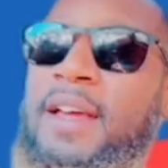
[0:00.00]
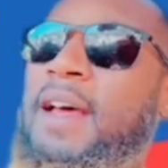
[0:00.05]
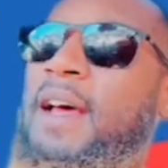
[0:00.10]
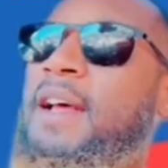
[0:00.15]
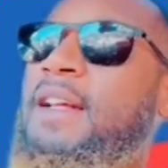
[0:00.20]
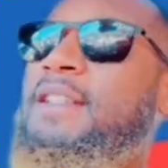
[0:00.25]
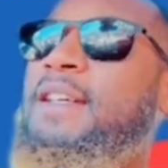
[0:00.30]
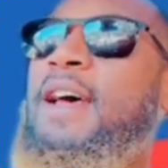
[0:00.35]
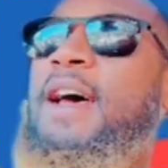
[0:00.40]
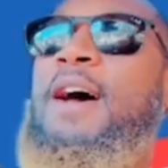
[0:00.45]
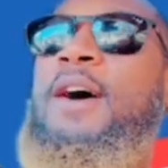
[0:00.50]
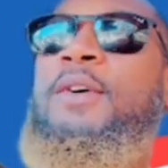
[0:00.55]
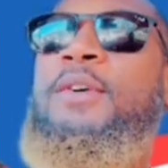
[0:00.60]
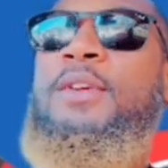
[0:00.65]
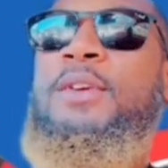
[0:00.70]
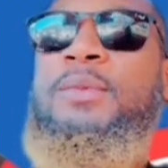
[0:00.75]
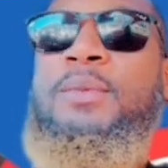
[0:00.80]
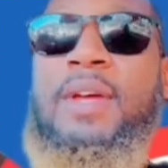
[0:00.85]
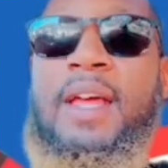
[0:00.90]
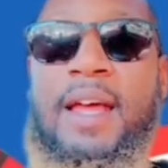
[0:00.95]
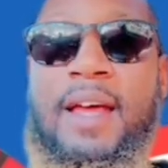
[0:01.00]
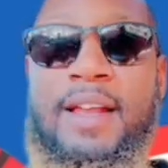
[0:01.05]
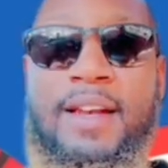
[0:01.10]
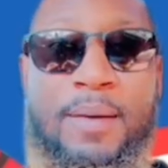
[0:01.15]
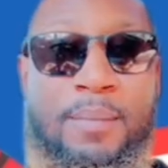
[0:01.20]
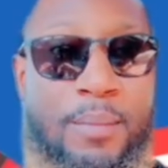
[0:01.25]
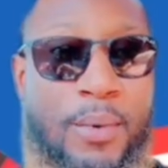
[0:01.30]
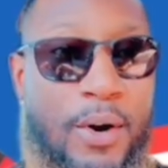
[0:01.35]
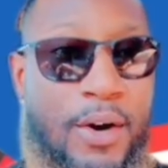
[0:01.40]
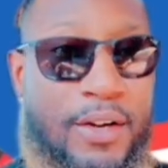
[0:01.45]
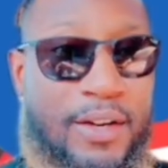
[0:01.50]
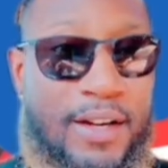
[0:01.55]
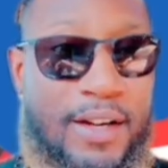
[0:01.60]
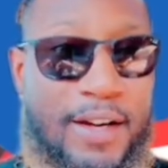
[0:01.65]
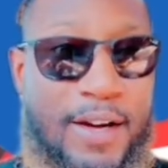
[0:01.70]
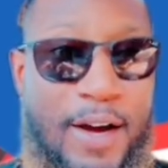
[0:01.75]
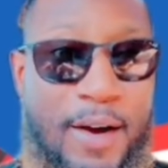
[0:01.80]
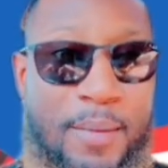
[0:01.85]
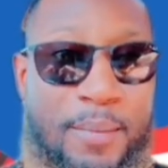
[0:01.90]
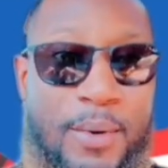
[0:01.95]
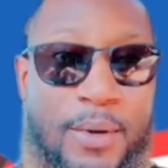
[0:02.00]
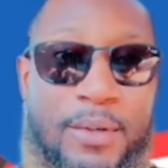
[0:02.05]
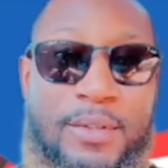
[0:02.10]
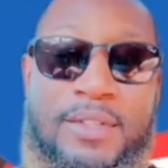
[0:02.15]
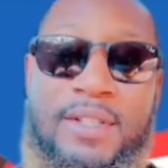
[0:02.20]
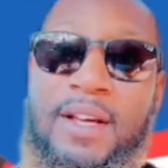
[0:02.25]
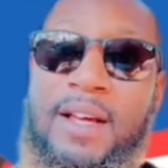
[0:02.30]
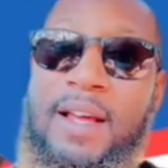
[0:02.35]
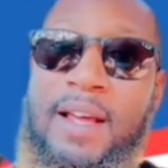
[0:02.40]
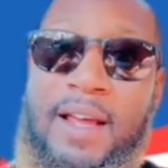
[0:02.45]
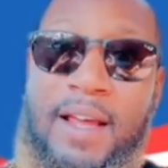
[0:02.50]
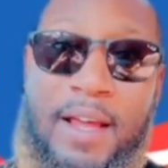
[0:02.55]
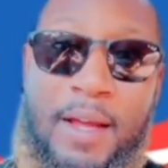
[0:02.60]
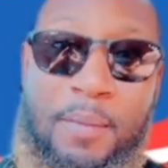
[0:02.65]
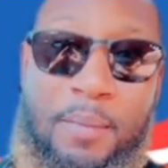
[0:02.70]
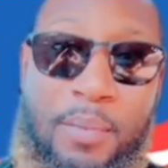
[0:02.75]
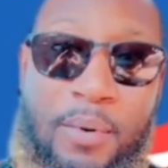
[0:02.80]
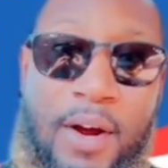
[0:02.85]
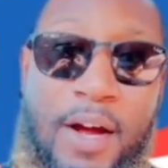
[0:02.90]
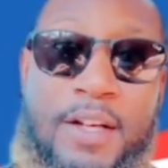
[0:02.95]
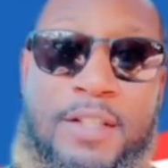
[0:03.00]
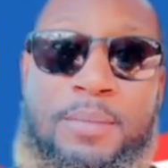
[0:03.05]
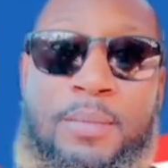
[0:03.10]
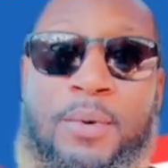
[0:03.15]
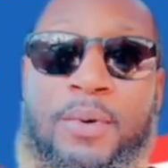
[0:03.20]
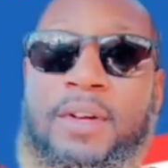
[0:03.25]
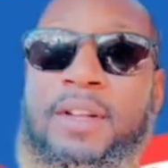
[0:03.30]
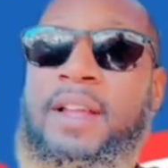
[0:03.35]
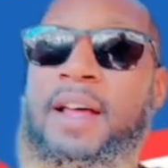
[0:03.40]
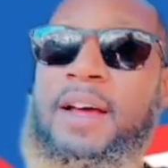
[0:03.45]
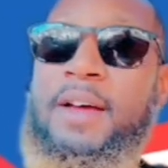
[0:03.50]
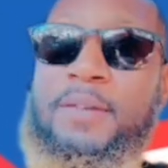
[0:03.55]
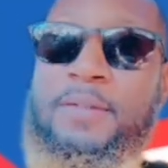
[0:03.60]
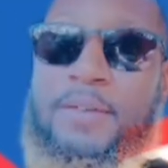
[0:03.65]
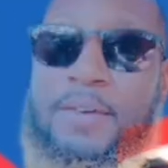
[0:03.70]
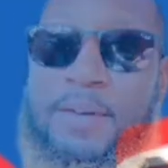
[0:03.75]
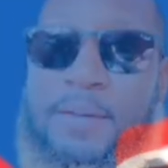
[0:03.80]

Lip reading: to how you can embark in commerce and prosper in life.